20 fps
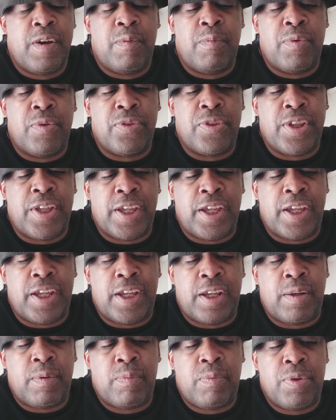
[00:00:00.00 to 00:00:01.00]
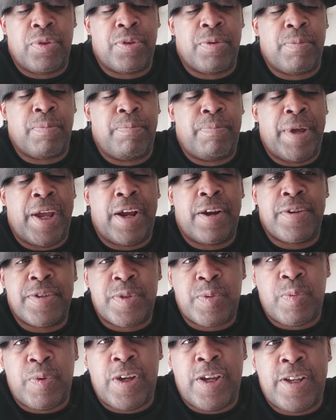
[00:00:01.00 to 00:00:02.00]
Will the
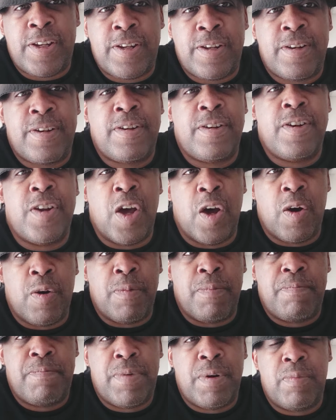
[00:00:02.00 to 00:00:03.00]
Bears win? No.